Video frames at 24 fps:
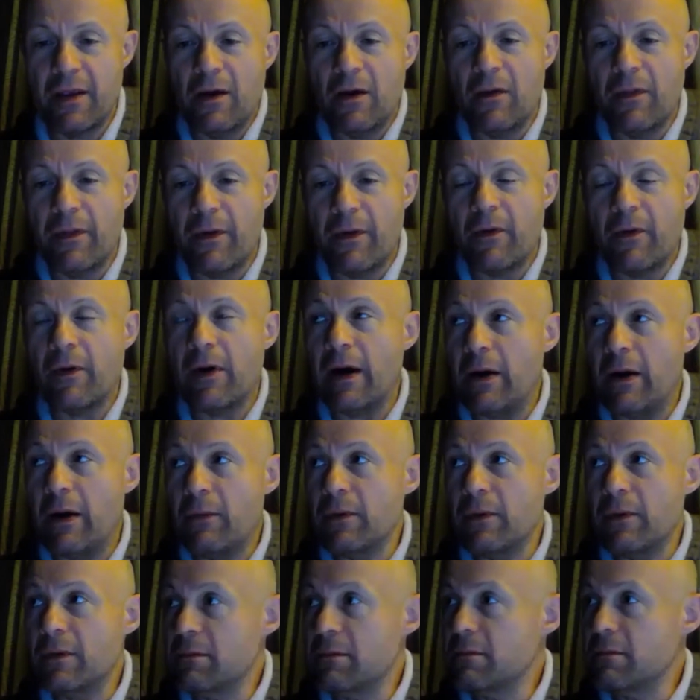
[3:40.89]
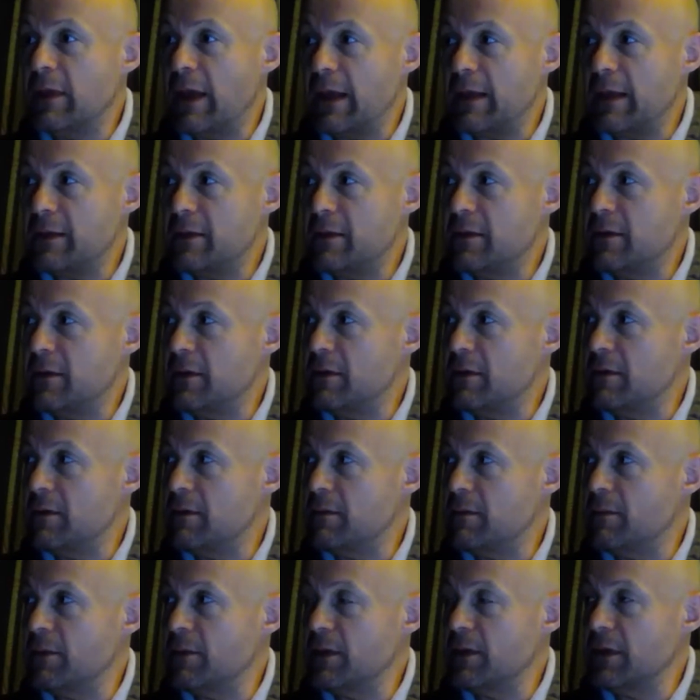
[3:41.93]
although I would tend to
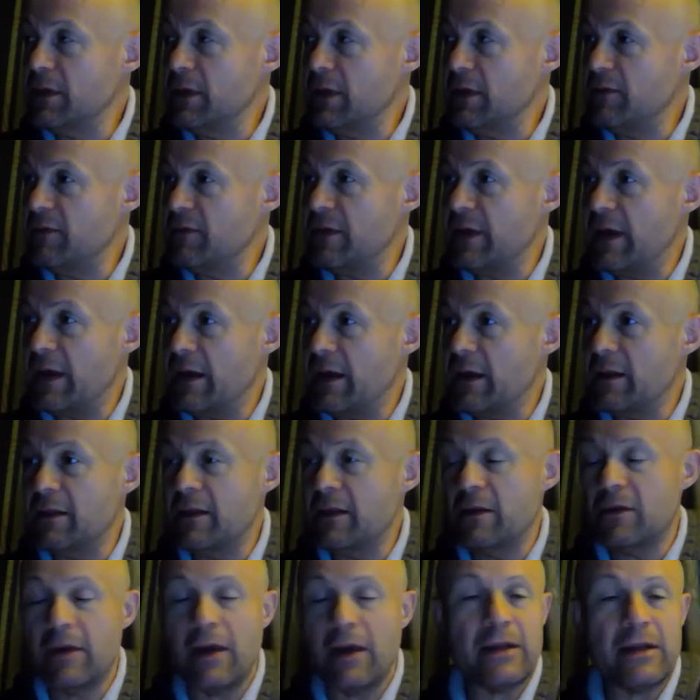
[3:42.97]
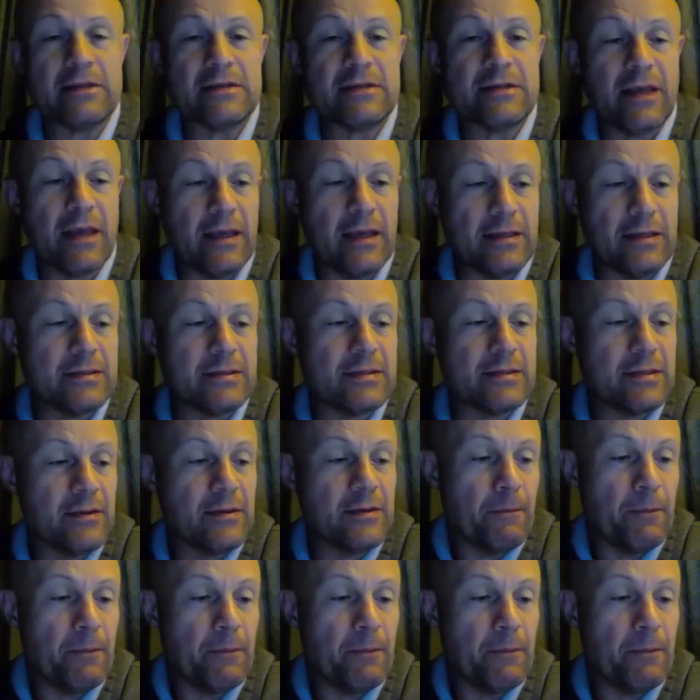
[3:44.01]
believe that in the United States,